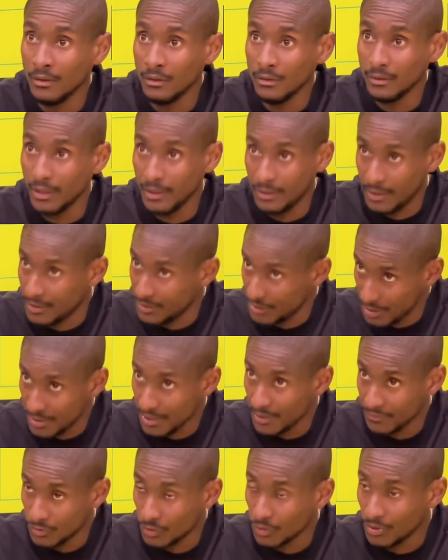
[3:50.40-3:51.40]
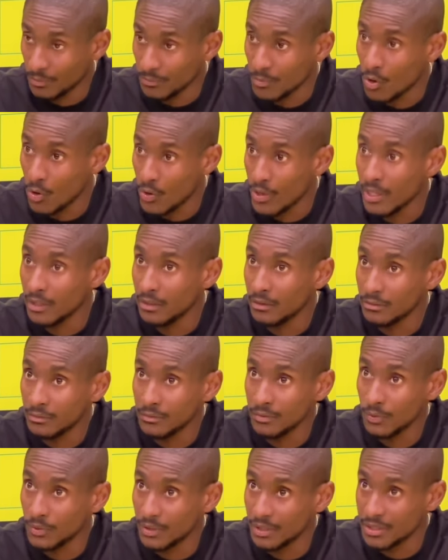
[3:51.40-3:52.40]
that they just have to keep going
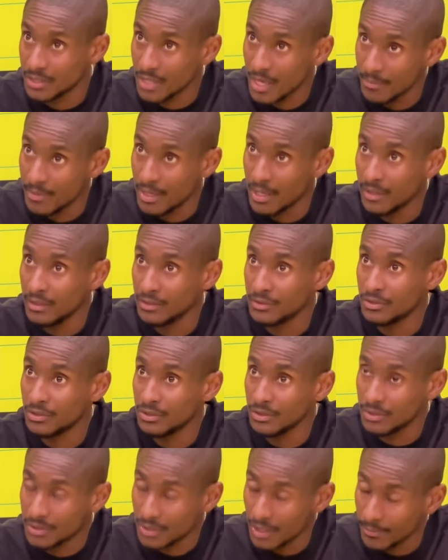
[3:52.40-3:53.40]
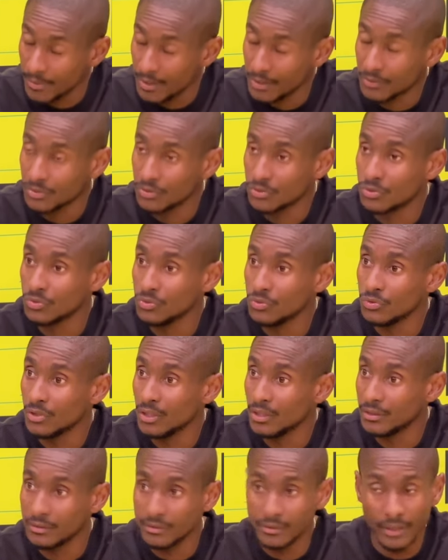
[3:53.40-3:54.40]
with the same energy, same attitude,
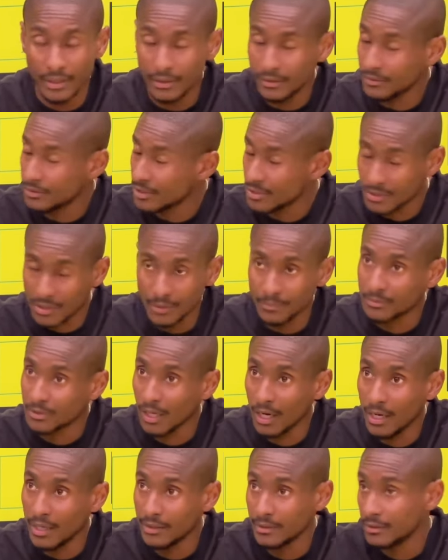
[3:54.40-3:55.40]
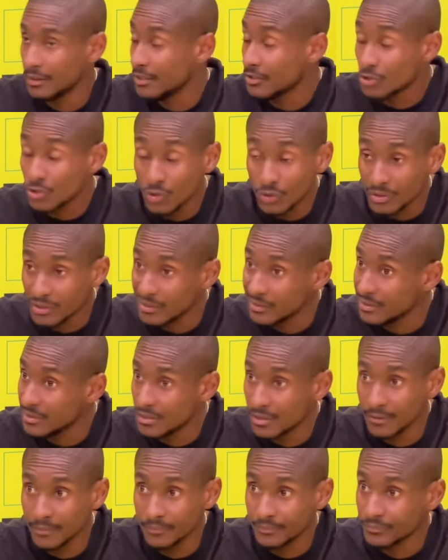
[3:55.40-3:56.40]
and, and just keep trying. It's not
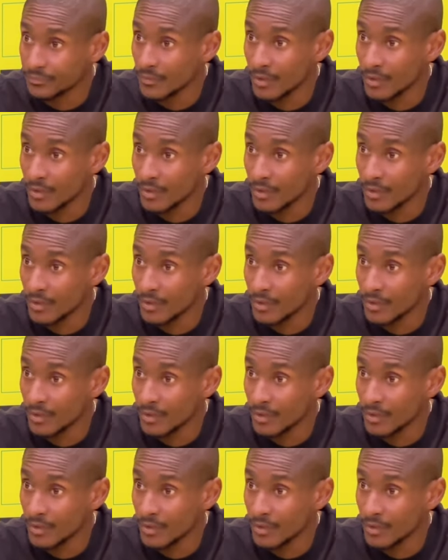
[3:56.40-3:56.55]
easy.